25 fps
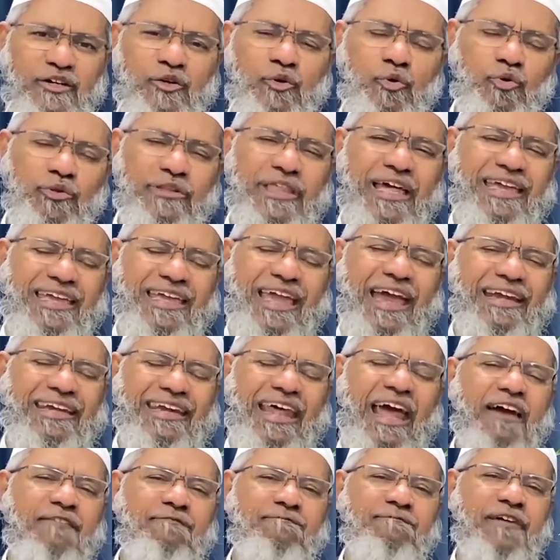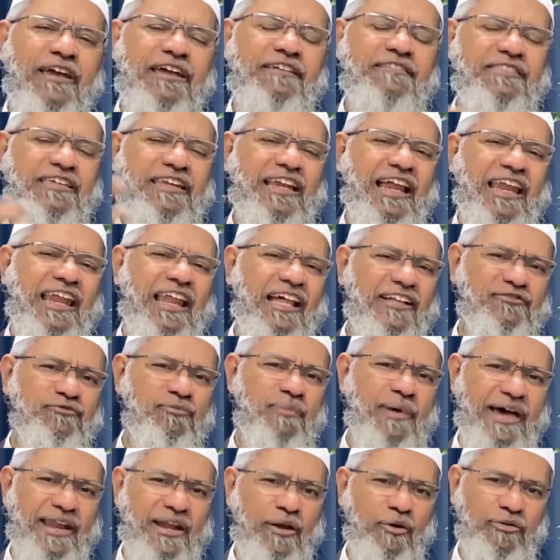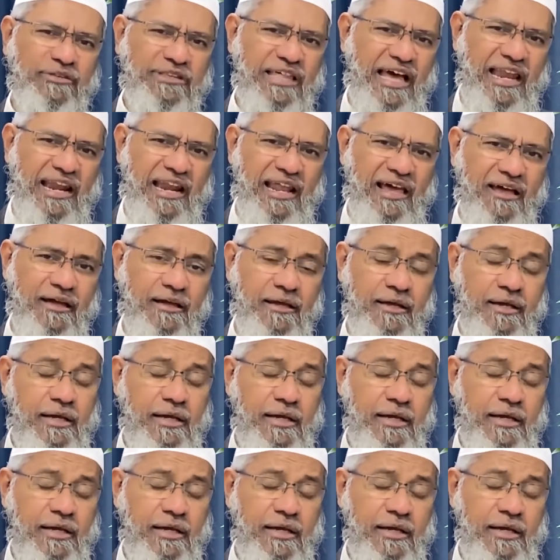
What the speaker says: do they yet have faith in Allah subhanahu wa ta'ala?